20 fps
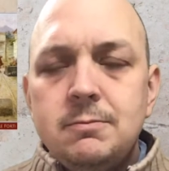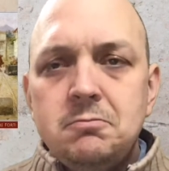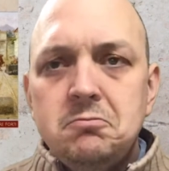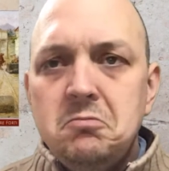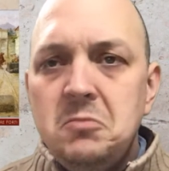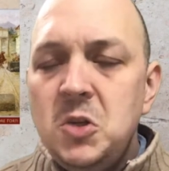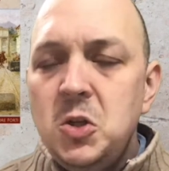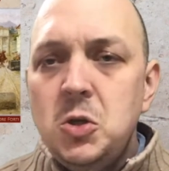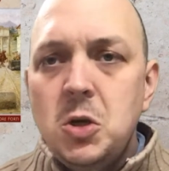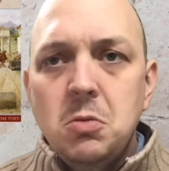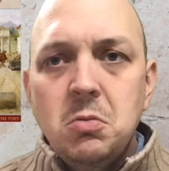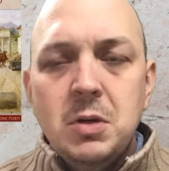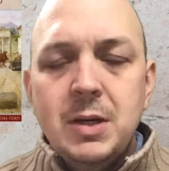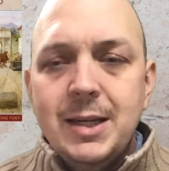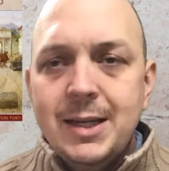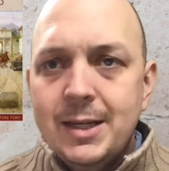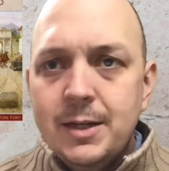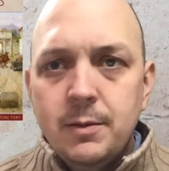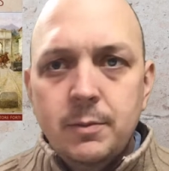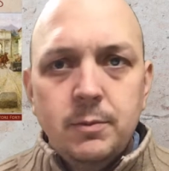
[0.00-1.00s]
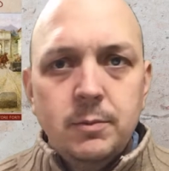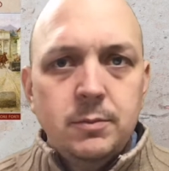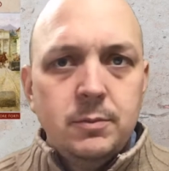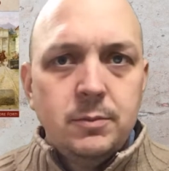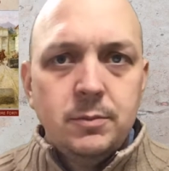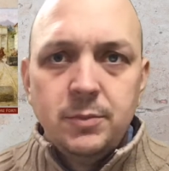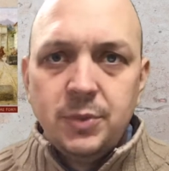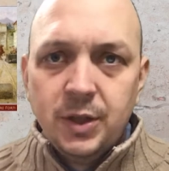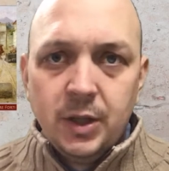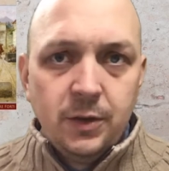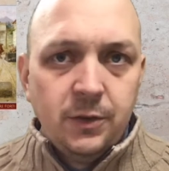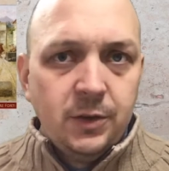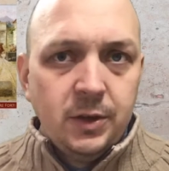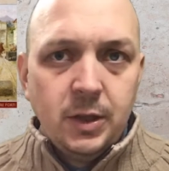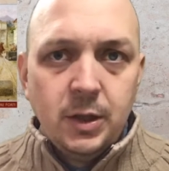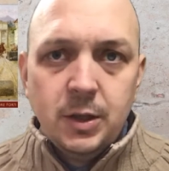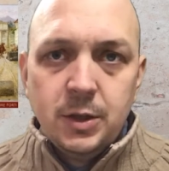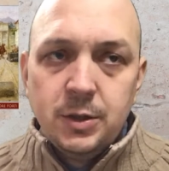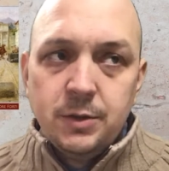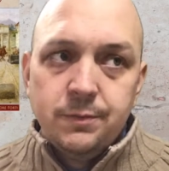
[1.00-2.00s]
you don't need
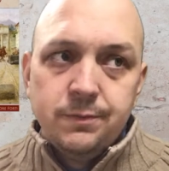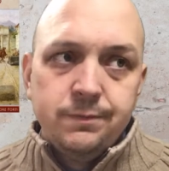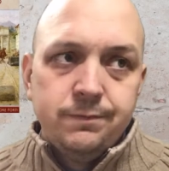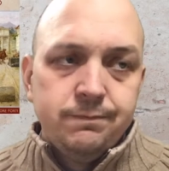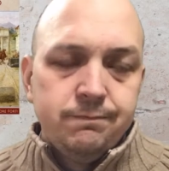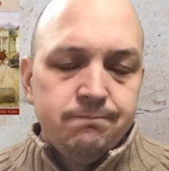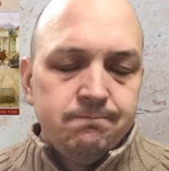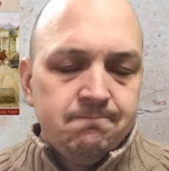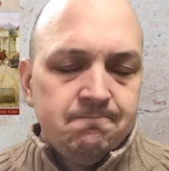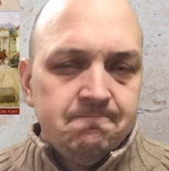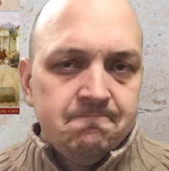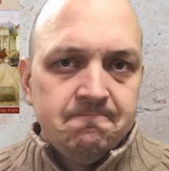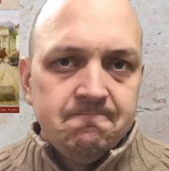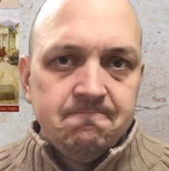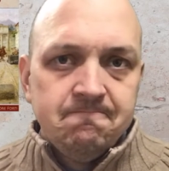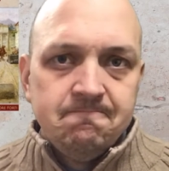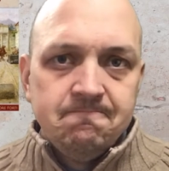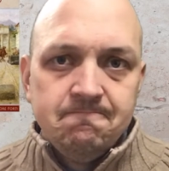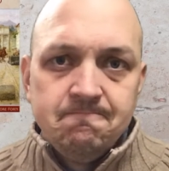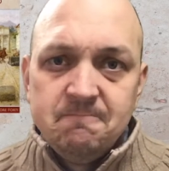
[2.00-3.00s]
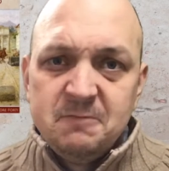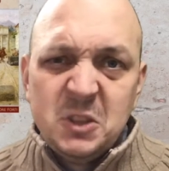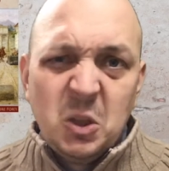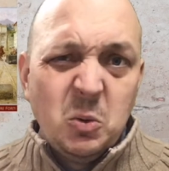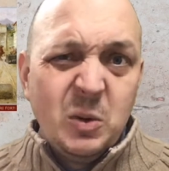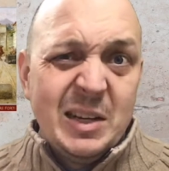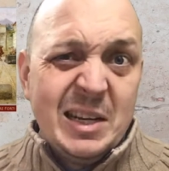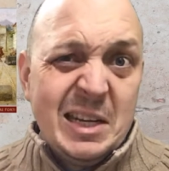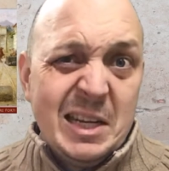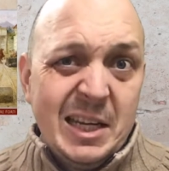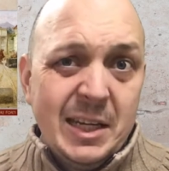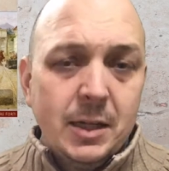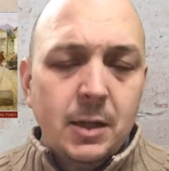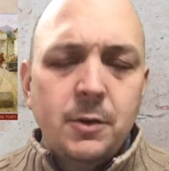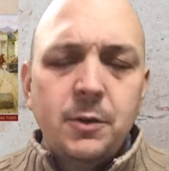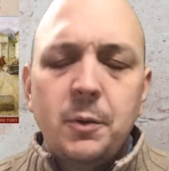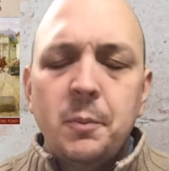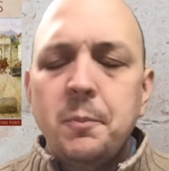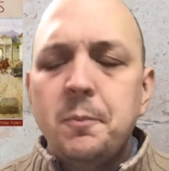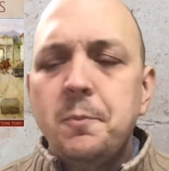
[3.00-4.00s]
pronunciation. You don't need it.